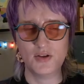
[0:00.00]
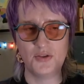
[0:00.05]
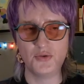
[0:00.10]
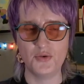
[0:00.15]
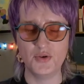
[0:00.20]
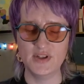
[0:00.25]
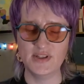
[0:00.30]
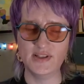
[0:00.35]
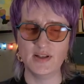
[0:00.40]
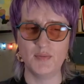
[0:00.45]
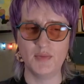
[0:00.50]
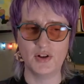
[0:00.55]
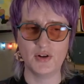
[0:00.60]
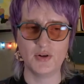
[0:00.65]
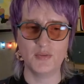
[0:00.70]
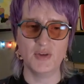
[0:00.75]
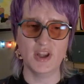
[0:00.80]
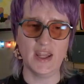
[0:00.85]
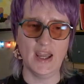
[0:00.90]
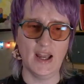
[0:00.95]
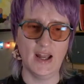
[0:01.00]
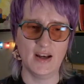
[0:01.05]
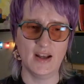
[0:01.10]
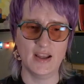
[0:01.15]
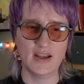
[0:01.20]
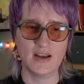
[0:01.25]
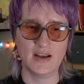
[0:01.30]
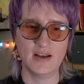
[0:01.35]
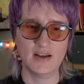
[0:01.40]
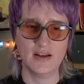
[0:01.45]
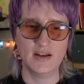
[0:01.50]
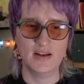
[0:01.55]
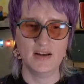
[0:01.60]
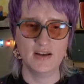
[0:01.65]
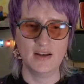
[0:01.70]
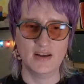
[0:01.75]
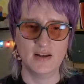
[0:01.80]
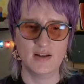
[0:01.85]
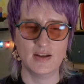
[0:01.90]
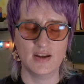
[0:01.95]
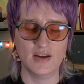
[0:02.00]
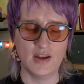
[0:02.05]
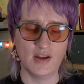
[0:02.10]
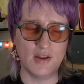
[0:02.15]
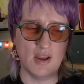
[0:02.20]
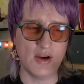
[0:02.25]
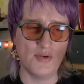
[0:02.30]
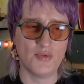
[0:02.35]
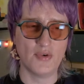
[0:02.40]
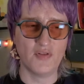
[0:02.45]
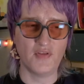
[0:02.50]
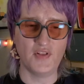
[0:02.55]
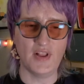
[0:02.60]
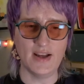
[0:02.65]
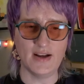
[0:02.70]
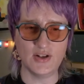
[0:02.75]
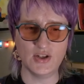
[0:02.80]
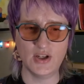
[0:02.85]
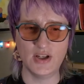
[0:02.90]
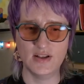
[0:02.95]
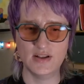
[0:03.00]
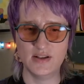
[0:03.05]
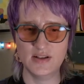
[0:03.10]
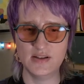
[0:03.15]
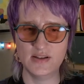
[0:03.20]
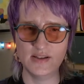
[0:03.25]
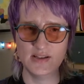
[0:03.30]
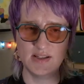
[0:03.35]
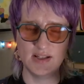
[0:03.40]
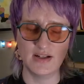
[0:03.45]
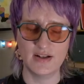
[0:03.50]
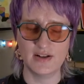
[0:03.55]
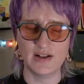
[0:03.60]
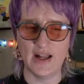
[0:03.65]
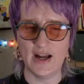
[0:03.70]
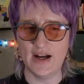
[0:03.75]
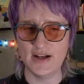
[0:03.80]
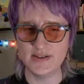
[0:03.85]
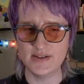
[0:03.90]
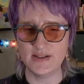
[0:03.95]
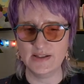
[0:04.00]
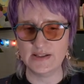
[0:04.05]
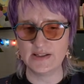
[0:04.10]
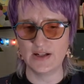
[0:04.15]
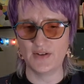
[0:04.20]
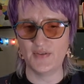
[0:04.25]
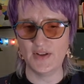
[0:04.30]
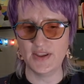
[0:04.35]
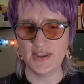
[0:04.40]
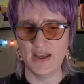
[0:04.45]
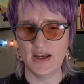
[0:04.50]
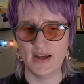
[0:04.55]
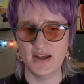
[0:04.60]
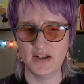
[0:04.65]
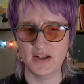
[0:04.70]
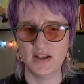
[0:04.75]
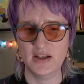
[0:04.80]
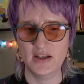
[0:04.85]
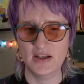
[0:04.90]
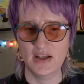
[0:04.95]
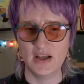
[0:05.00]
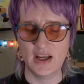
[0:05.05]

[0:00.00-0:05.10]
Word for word: through a similar mechanic and reflections and glass and stuff like that,